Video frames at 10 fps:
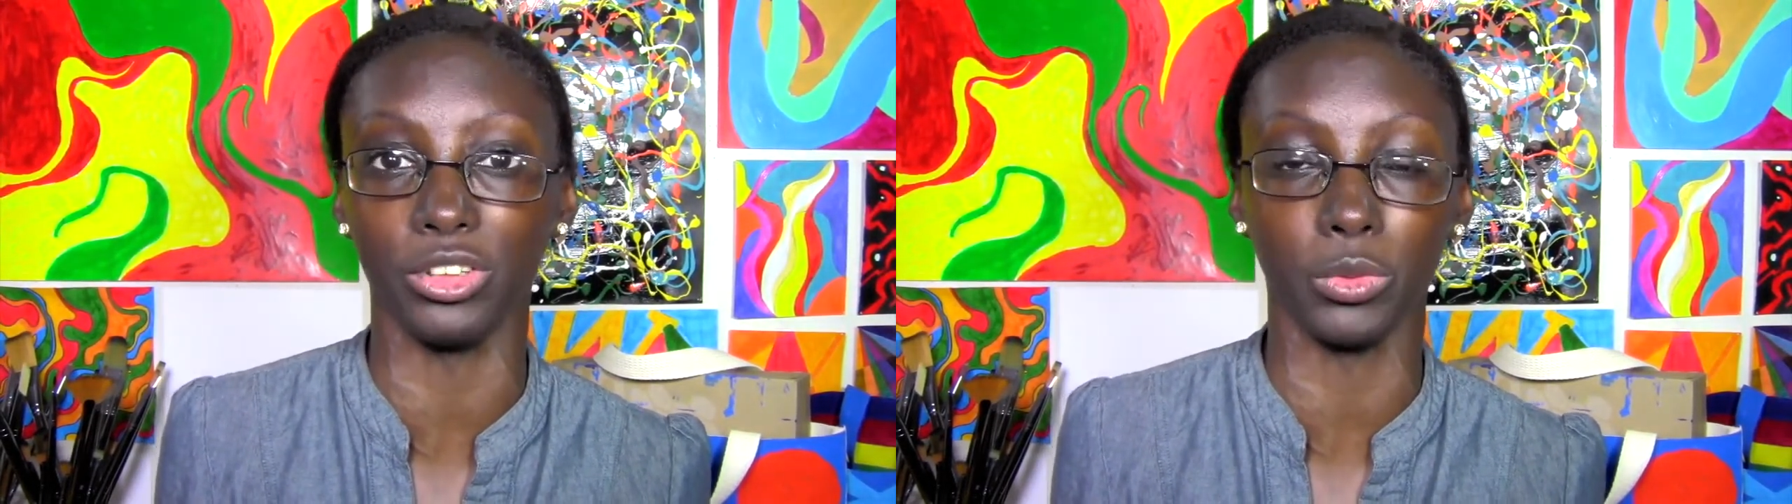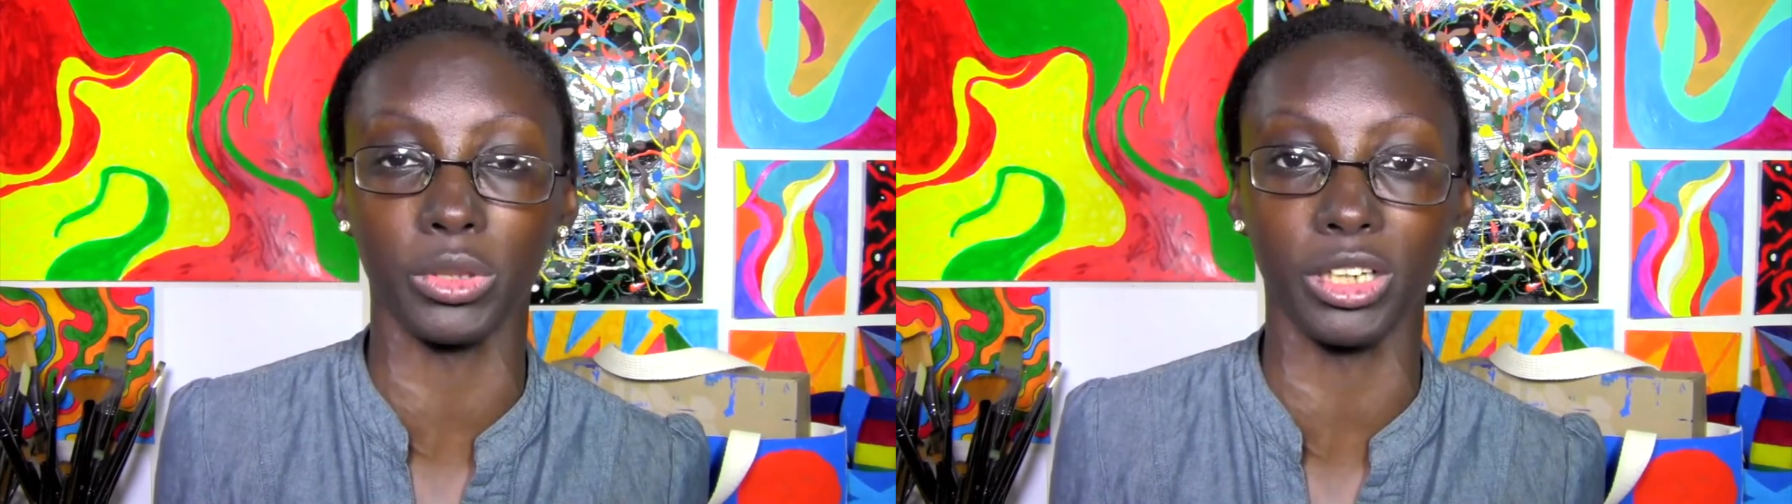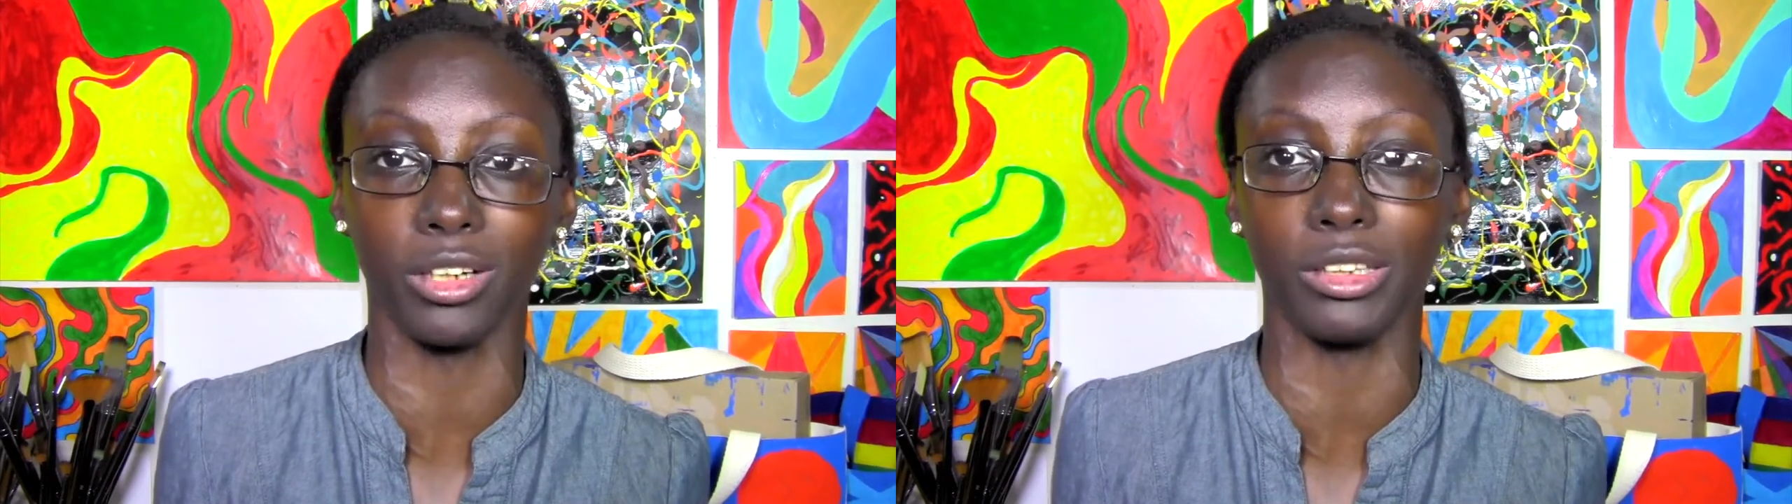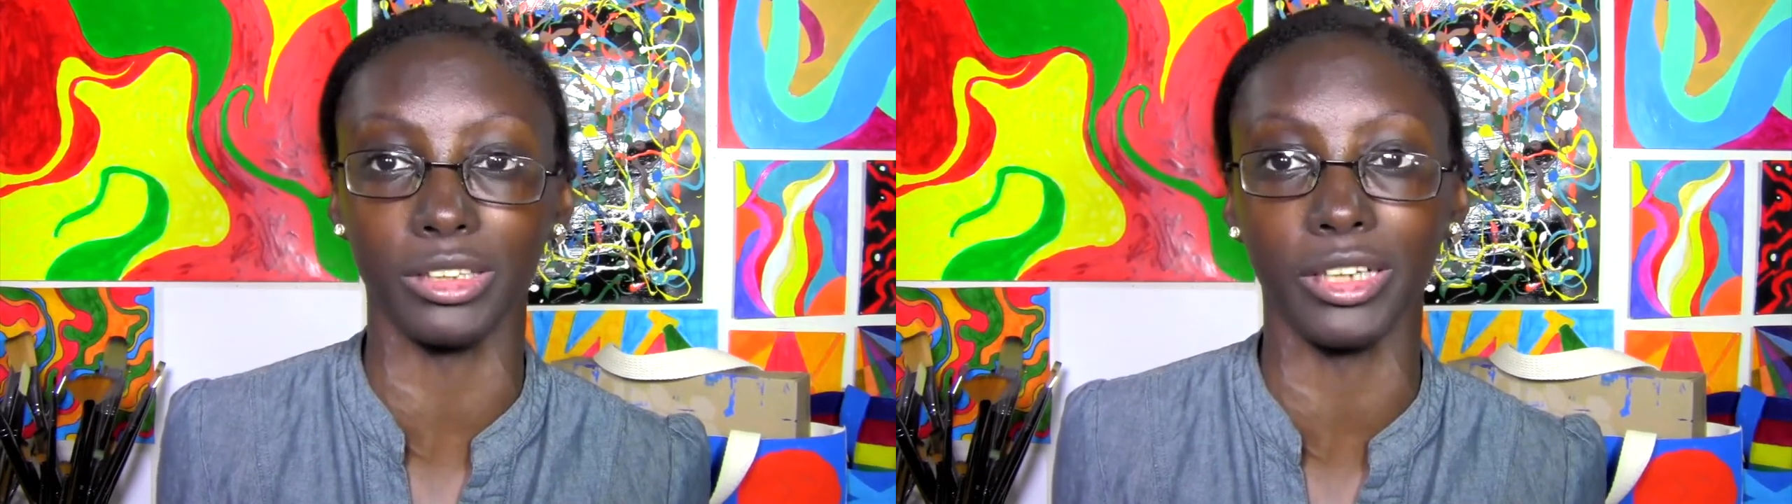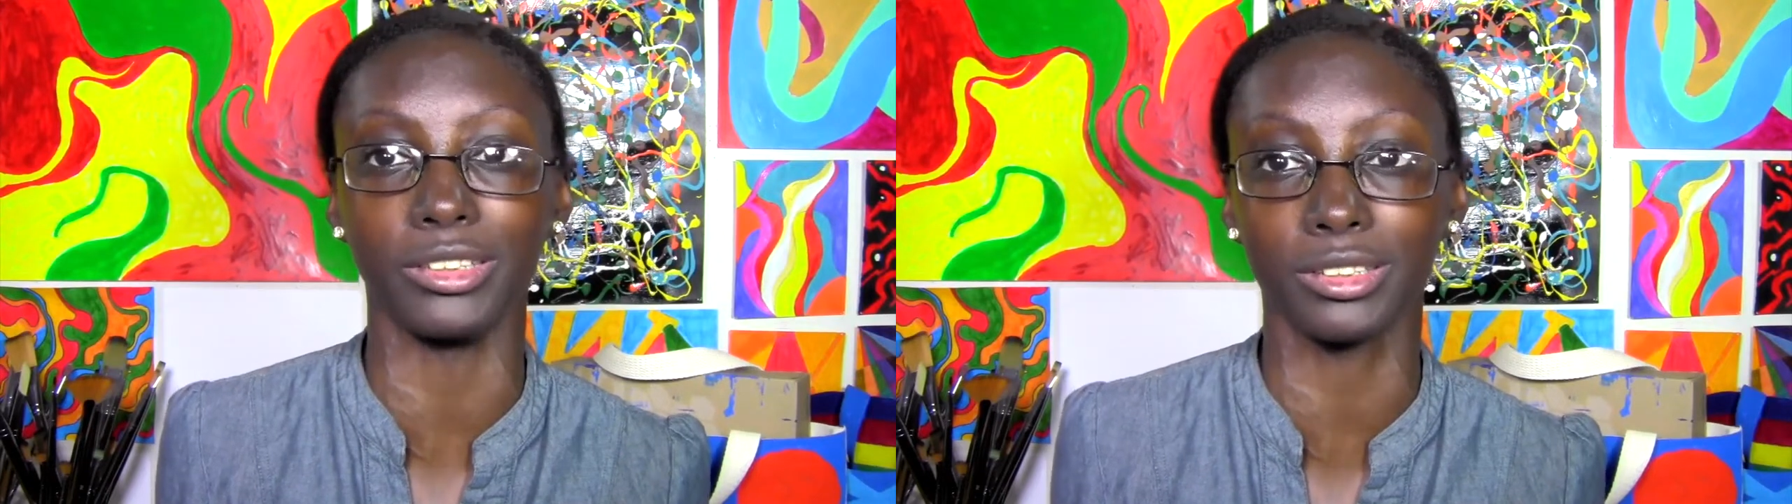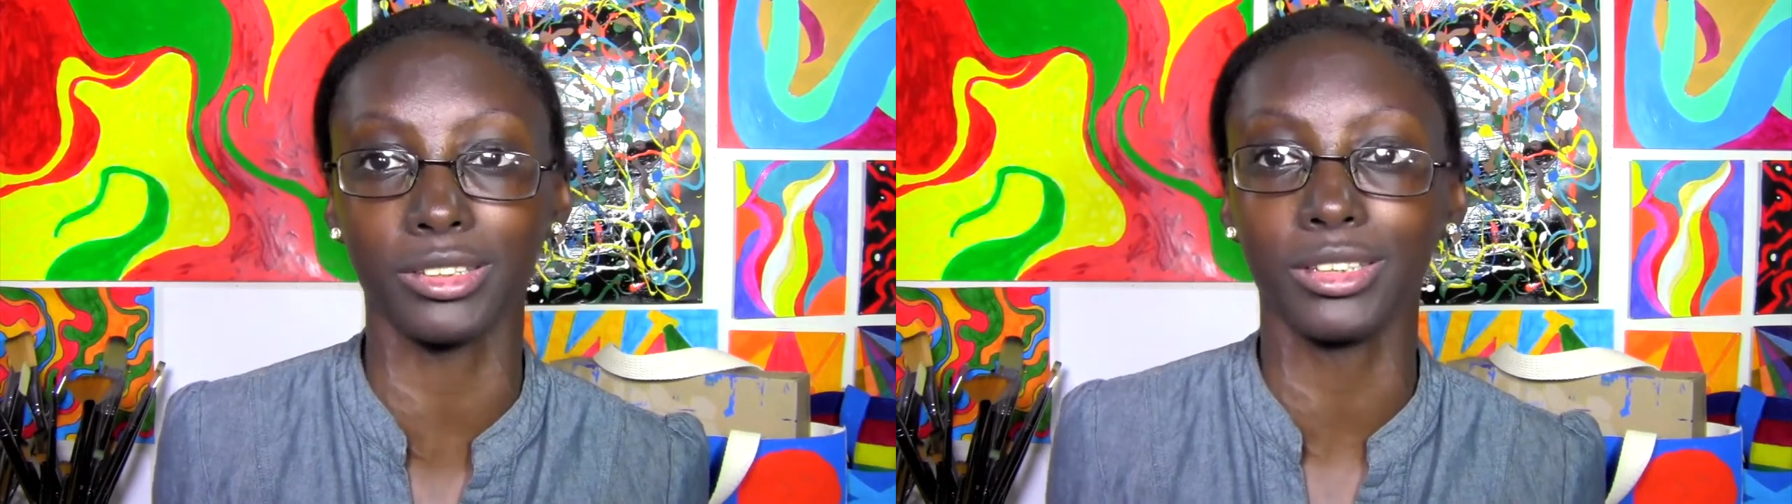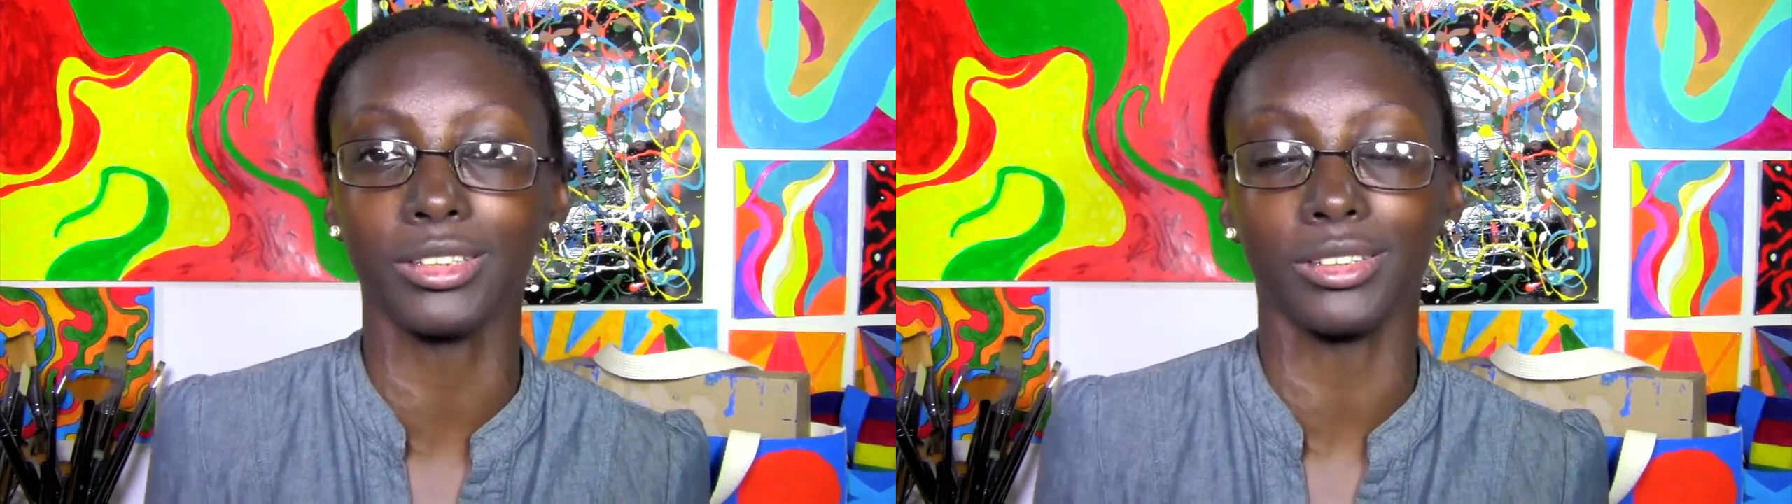You don't want an ugly desk.